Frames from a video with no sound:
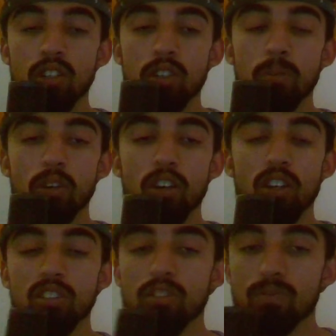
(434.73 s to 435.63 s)

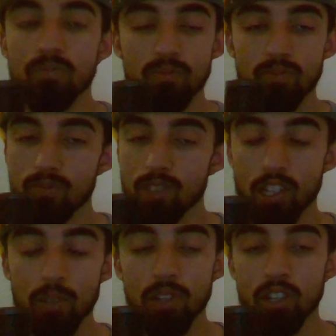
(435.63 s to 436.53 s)
But
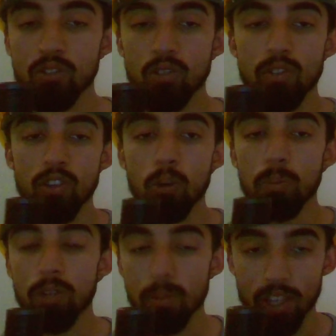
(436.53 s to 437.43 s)
let's not even
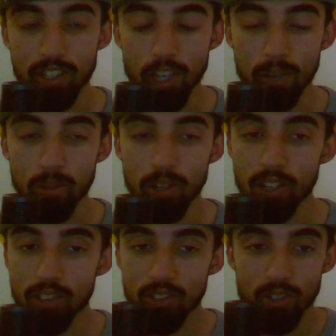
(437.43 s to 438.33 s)
open up that tab.
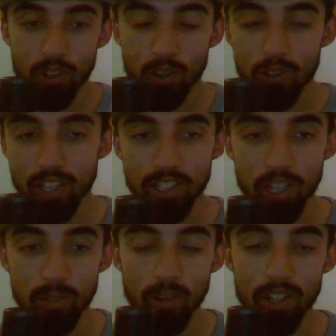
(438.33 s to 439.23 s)
Let's just close that
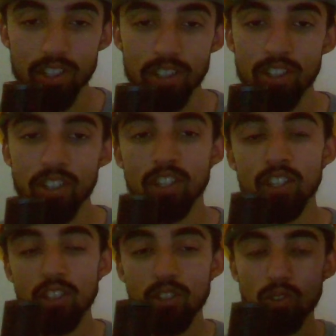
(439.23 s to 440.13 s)
tab right there.
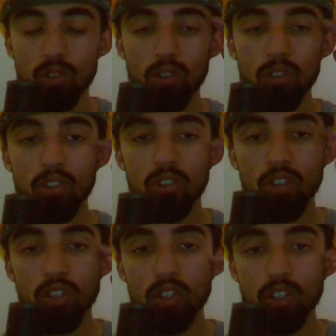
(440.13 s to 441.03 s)
So,
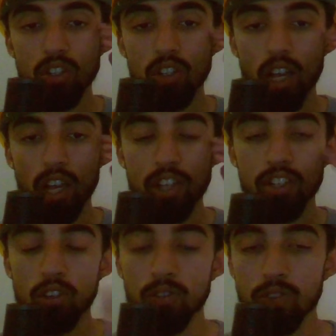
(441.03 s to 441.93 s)
and then
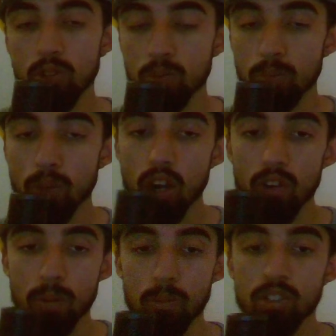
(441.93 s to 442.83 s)
of course Bart
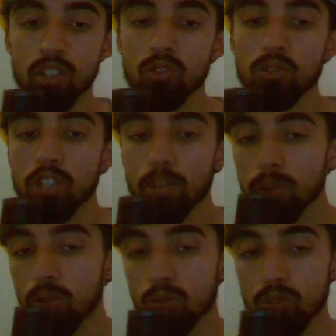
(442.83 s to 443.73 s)
represents your
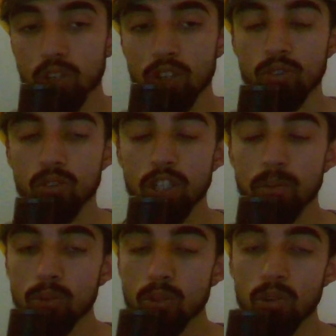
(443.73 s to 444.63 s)
typical son, your
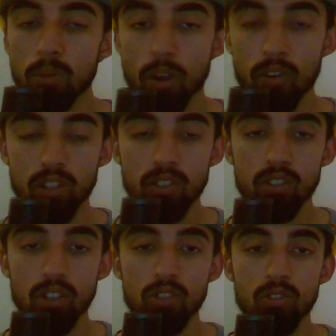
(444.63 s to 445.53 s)
typical American
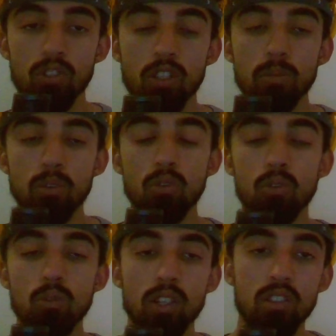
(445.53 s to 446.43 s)
son, your typical
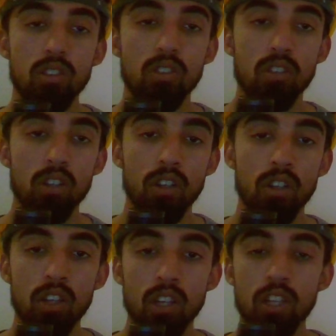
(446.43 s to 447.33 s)
Western son.
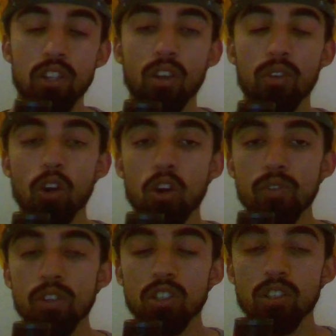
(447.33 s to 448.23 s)
Now the
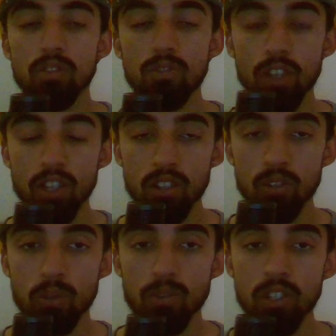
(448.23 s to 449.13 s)
obvious thing
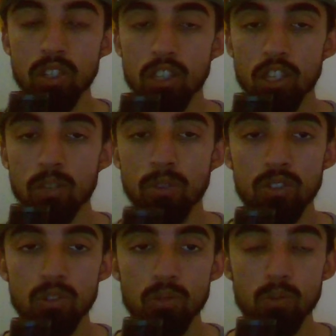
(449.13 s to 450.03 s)
within this
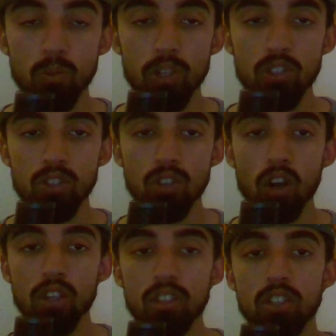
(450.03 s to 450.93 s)
image, which the
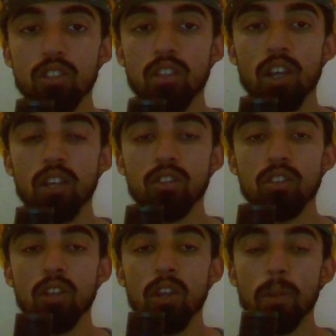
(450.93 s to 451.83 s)
artist has
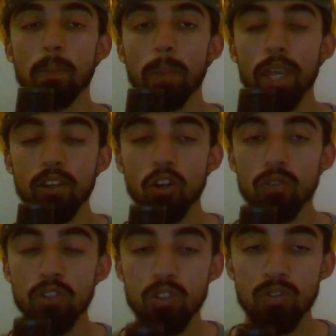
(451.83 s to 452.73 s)
made
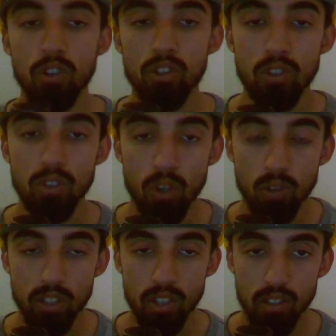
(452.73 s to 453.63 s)
obvious for us to
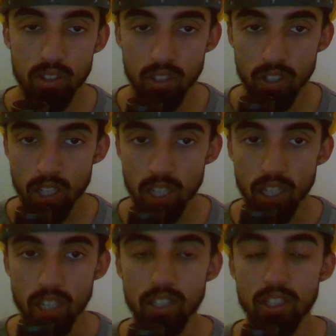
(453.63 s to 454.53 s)
notice,
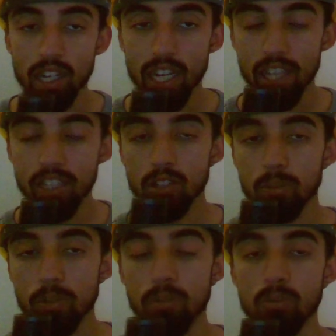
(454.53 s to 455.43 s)
is the laser
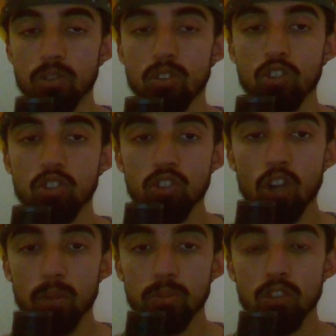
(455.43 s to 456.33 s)
beams, the
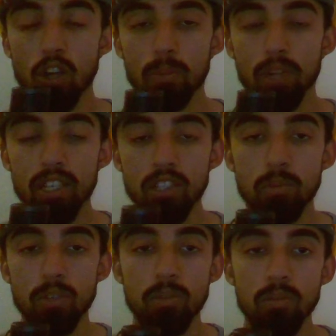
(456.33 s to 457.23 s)
sharp laser
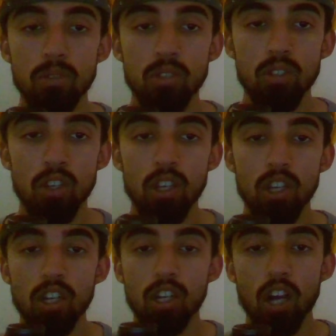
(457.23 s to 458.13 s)
beams
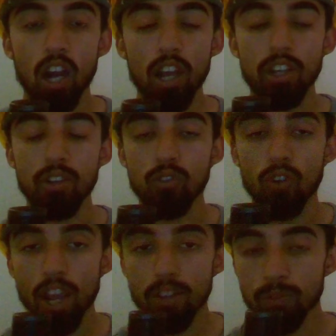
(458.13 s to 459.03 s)
cutting
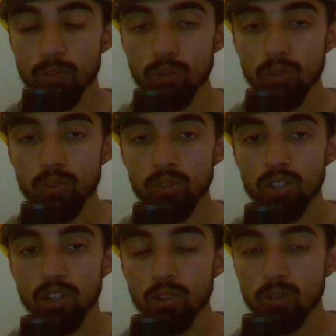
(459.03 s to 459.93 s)
right through the
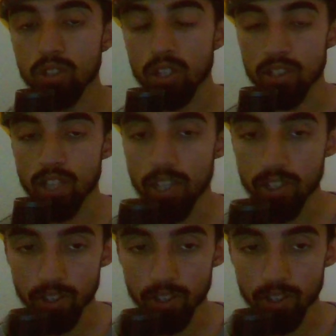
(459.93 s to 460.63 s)
little son's head.